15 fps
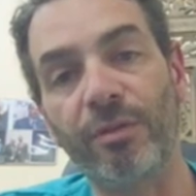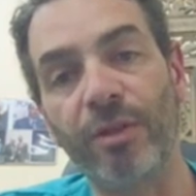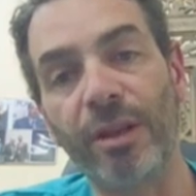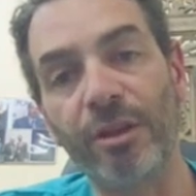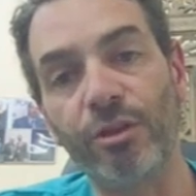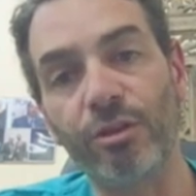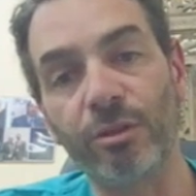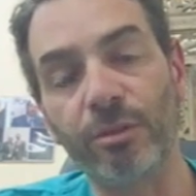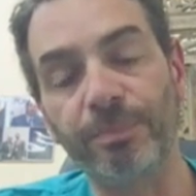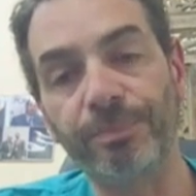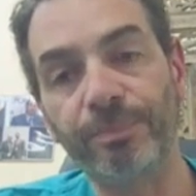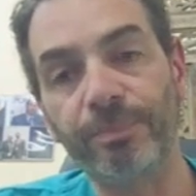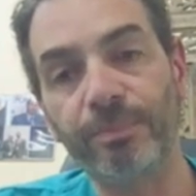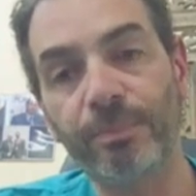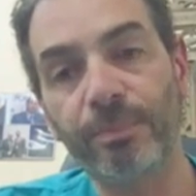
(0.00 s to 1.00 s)
inflation.
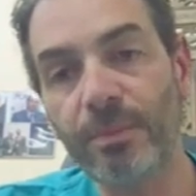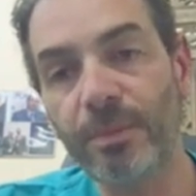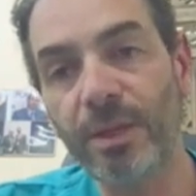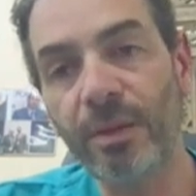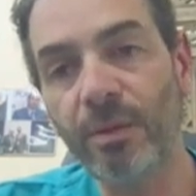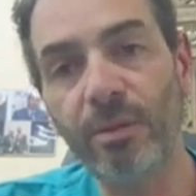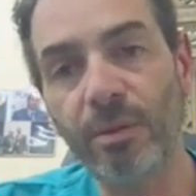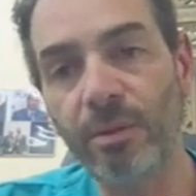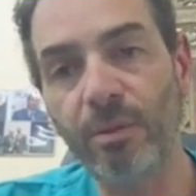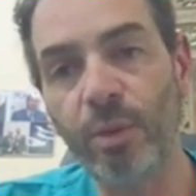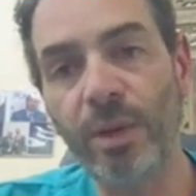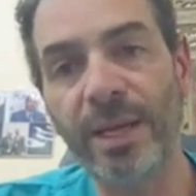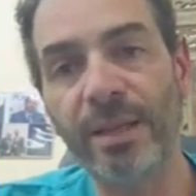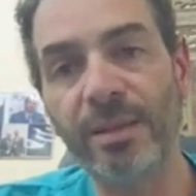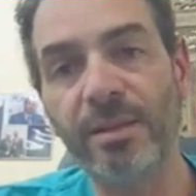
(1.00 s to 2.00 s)

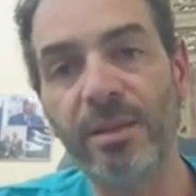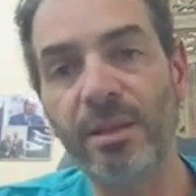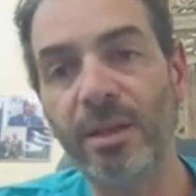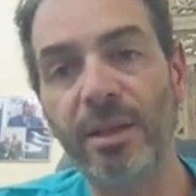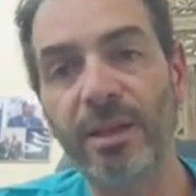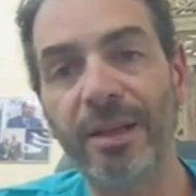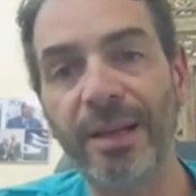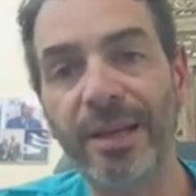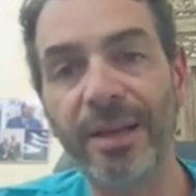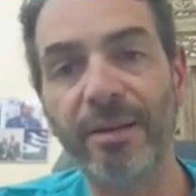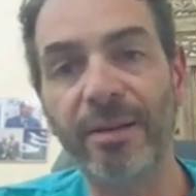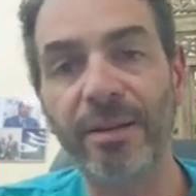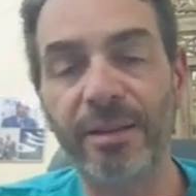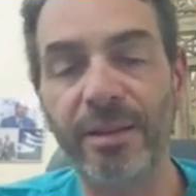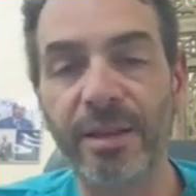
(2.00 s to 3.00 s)
We can see
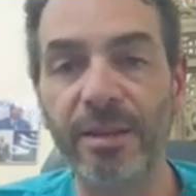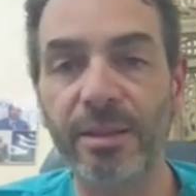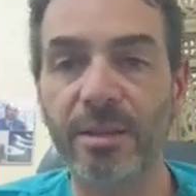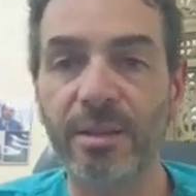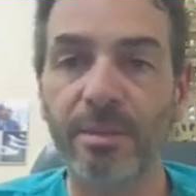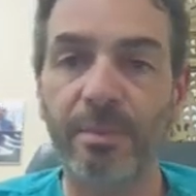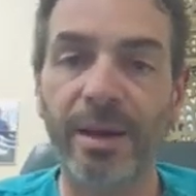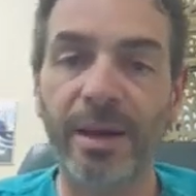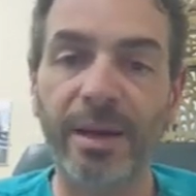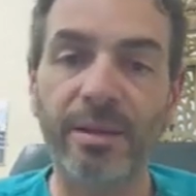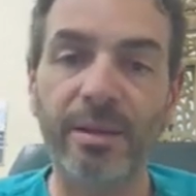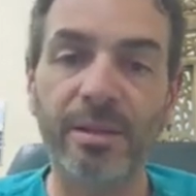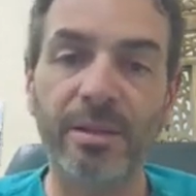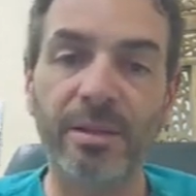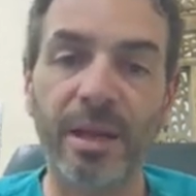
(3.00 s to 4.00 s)
clearly this
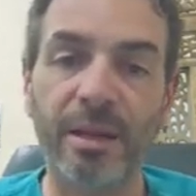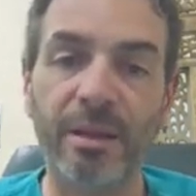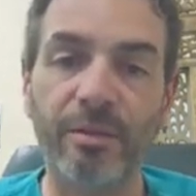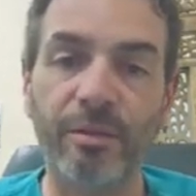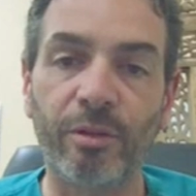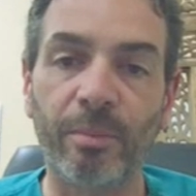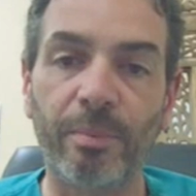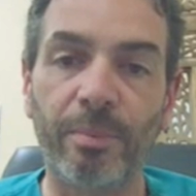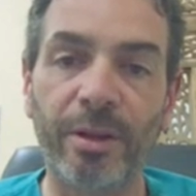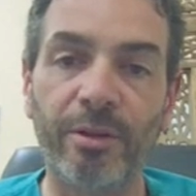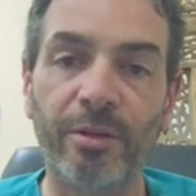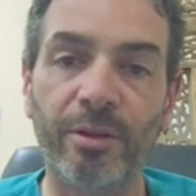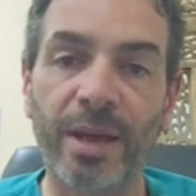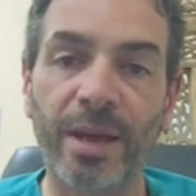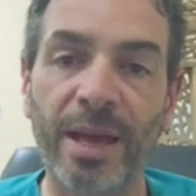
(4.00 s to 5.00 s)
by the study from
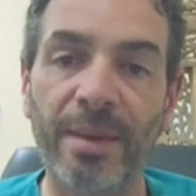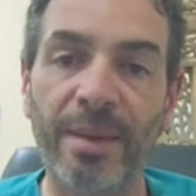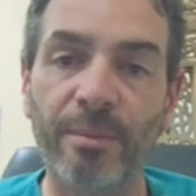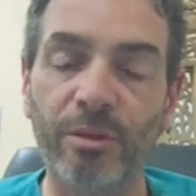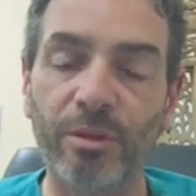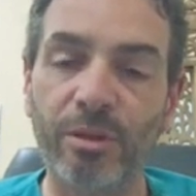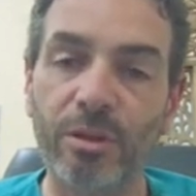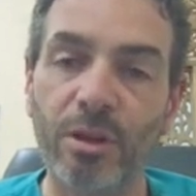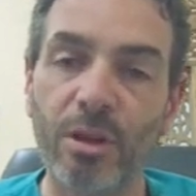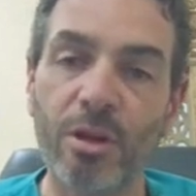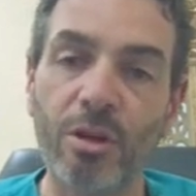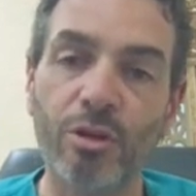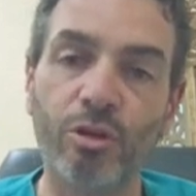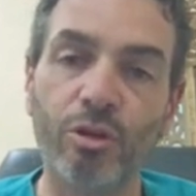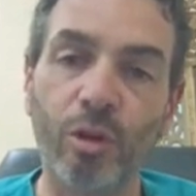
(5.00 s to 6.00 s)
Pedro Lemos,
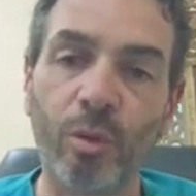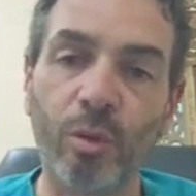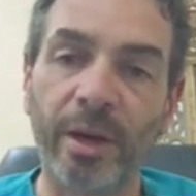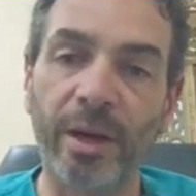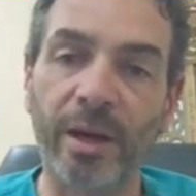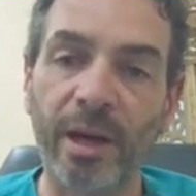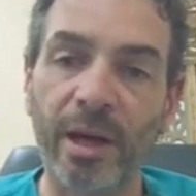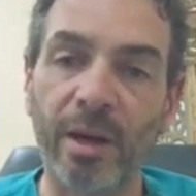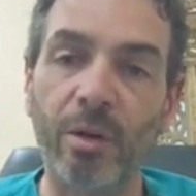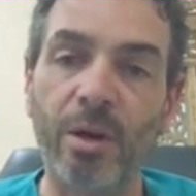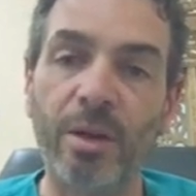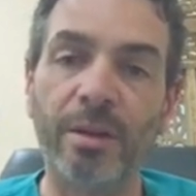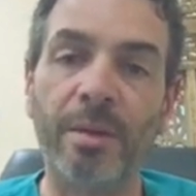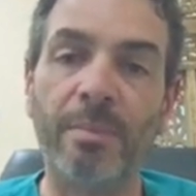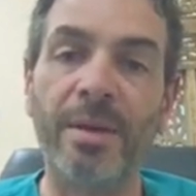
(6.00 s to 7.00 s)
showing
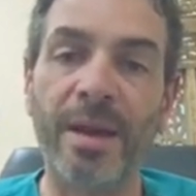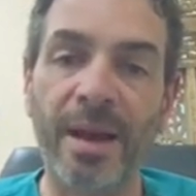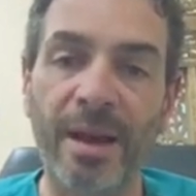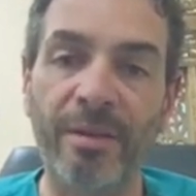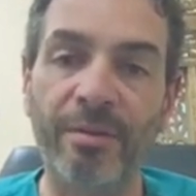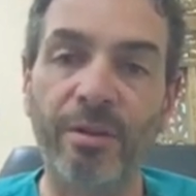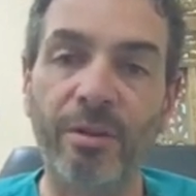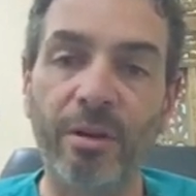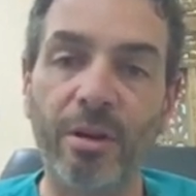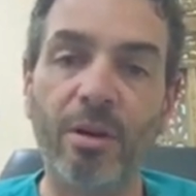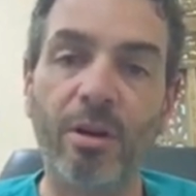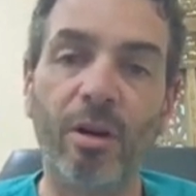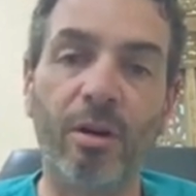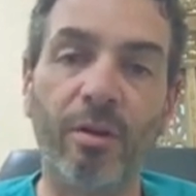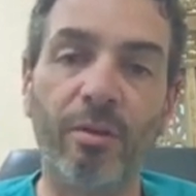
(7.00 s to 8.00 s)
how the behavior
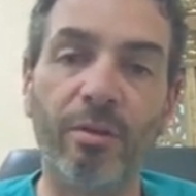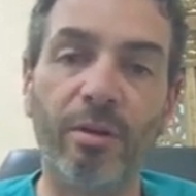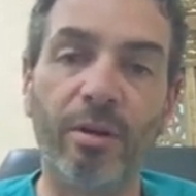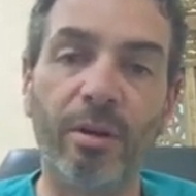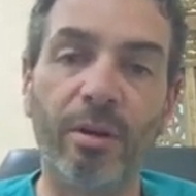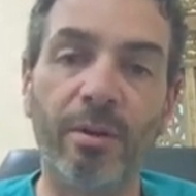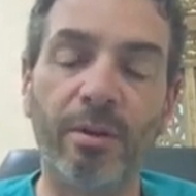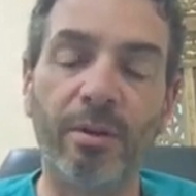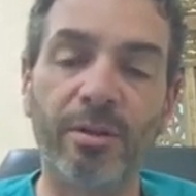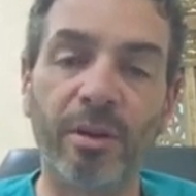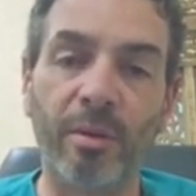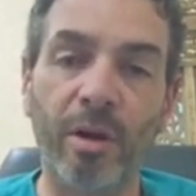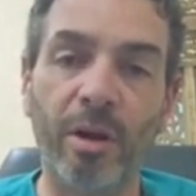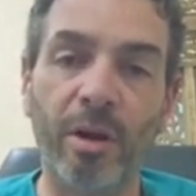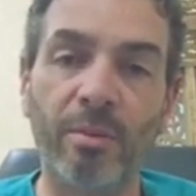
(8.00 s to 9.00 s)
of
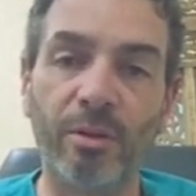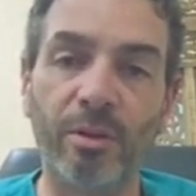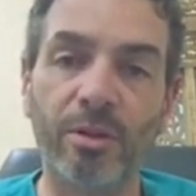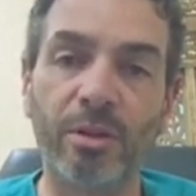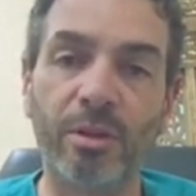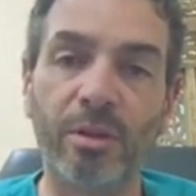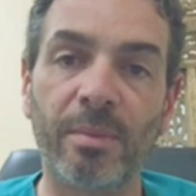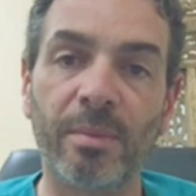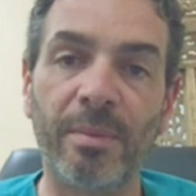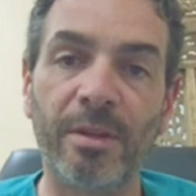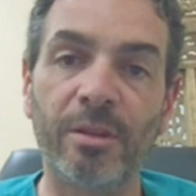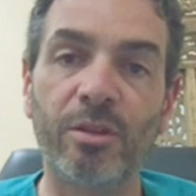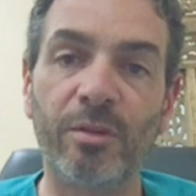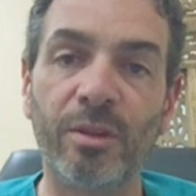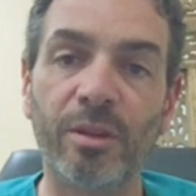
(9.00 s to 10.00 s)
sirolimus
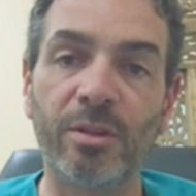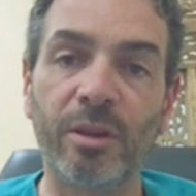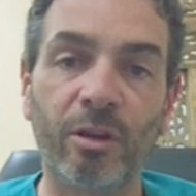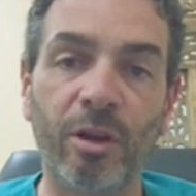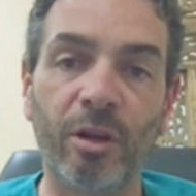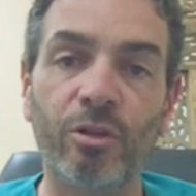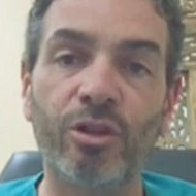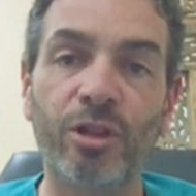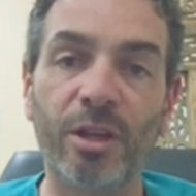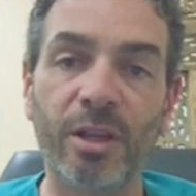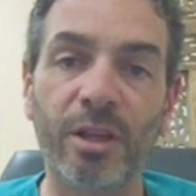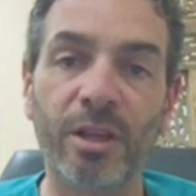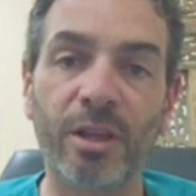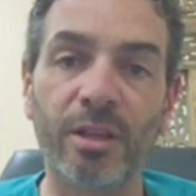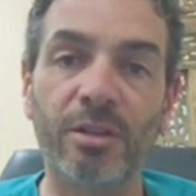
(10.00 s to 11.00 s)
by means of this
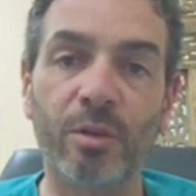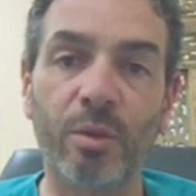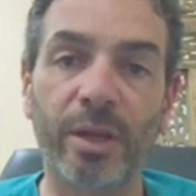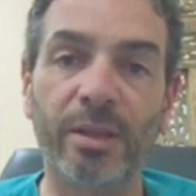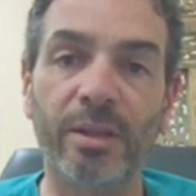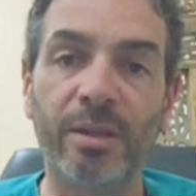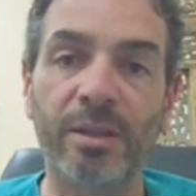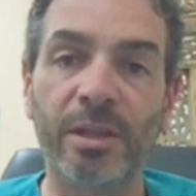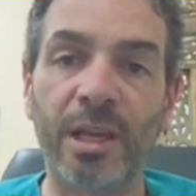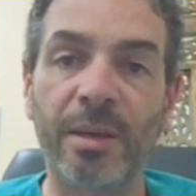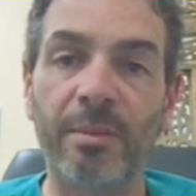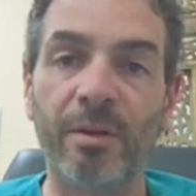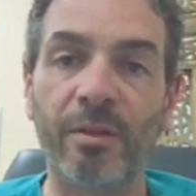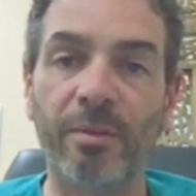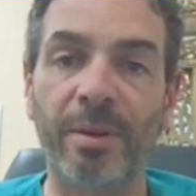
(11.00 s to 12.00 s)
technology is quite the
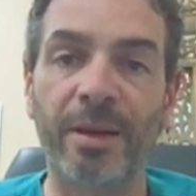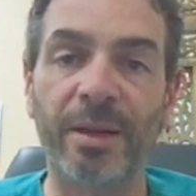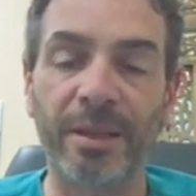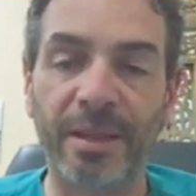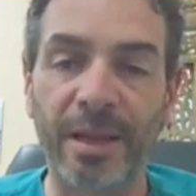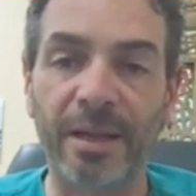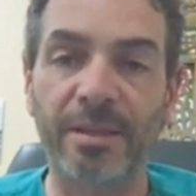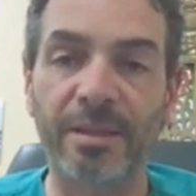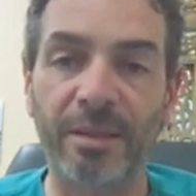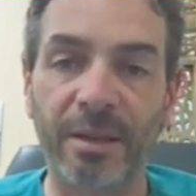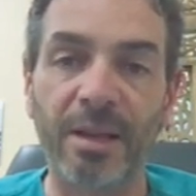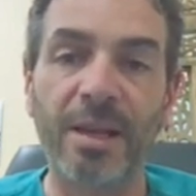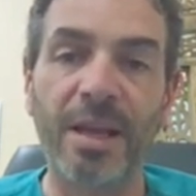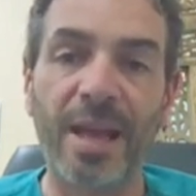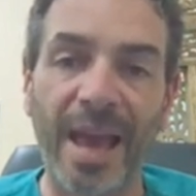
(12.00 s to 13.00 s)
same of
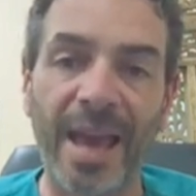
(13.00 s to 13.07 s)
paclitaxel,